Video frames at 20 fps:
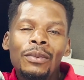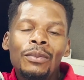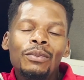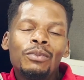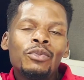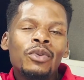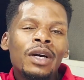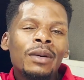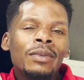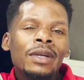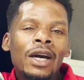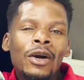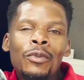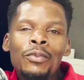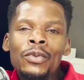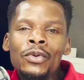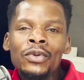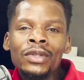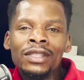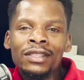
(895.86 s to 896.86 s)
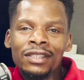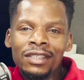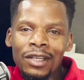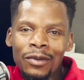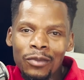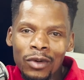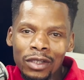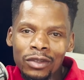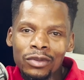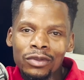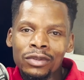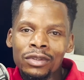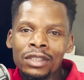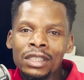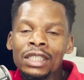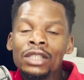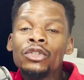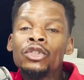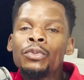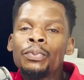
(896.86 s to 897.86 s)
probably I'll be with someone
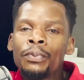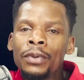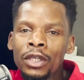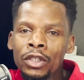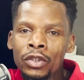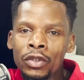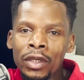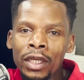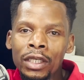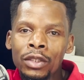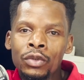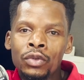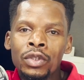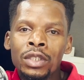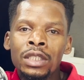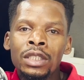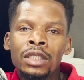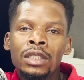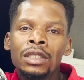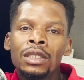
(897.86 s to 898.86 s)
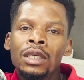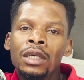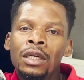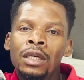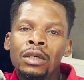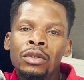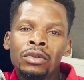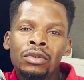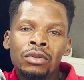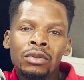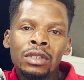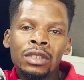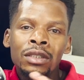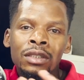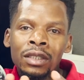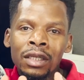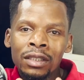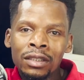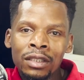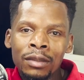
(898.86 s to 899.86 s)
still special like Chris to
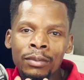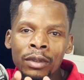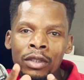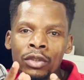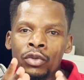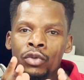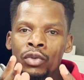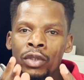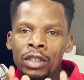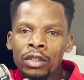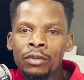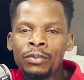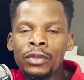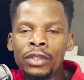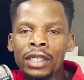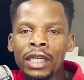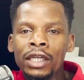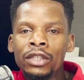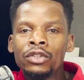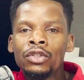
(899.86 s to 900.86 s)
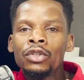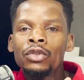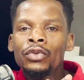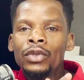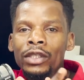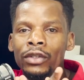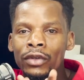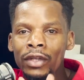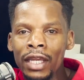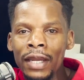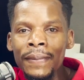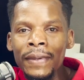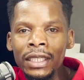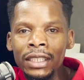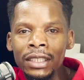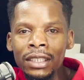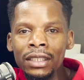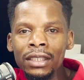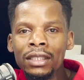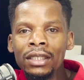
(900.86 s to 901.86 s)
discuss about radio production, radio
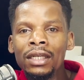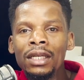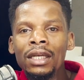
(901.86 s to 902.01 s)
imaging,